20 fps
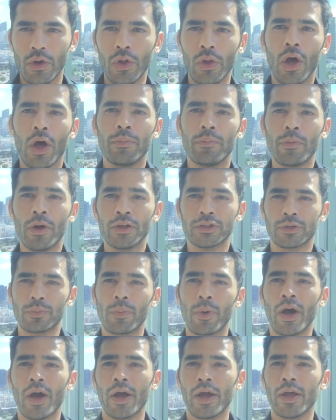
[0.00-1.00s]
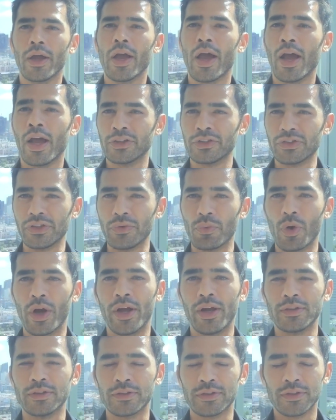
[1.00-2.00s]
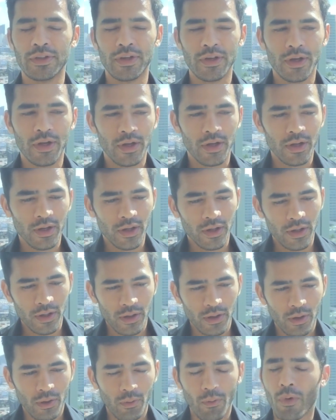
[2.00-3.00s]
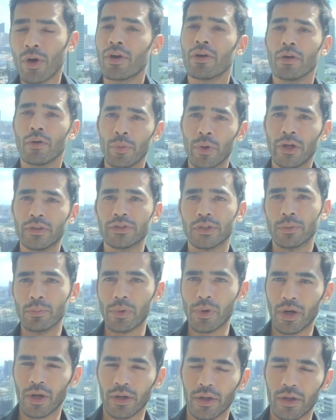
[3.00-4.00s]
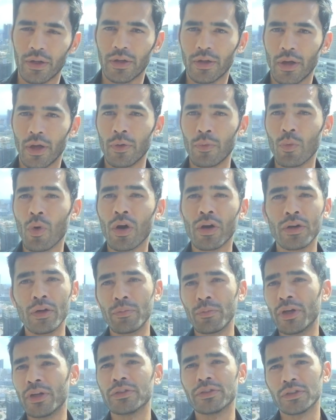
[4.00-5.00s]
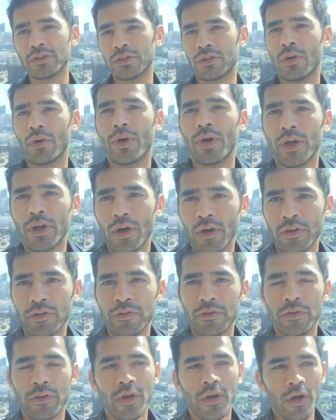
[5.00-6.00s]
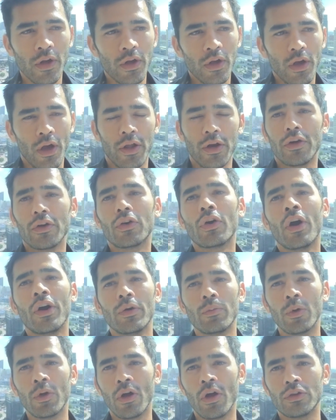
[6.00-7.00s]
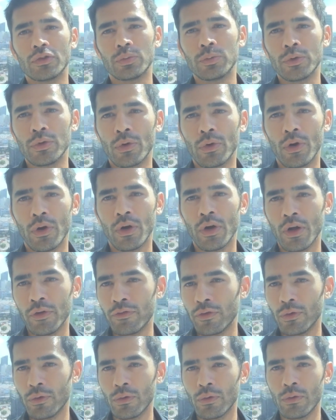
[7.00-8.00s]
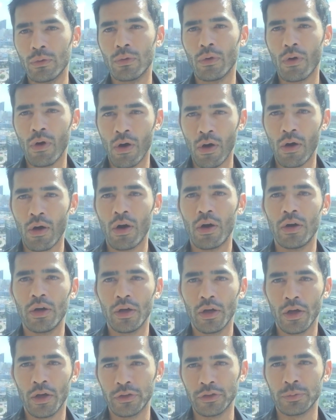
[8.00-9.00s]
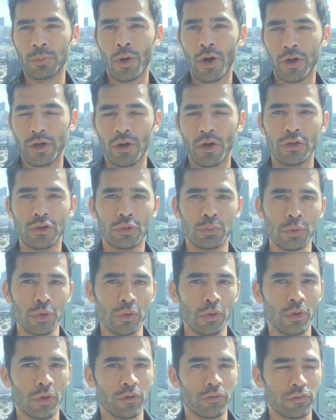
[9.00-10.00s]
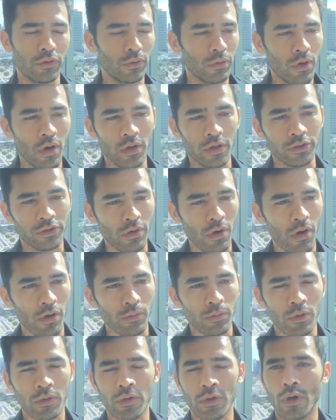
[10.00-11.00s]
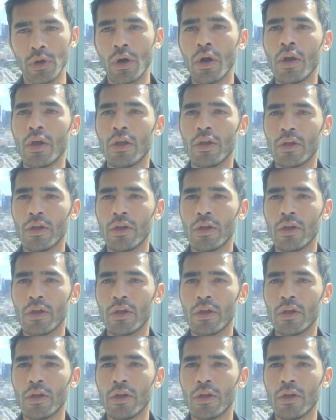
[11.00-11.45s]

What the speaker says: Elon Musk by Ashley Vance. What an amazing book, and what an amazing story of an incredible entrepreneur. If you are an aspiring entrepreneur, if you are a startup owner,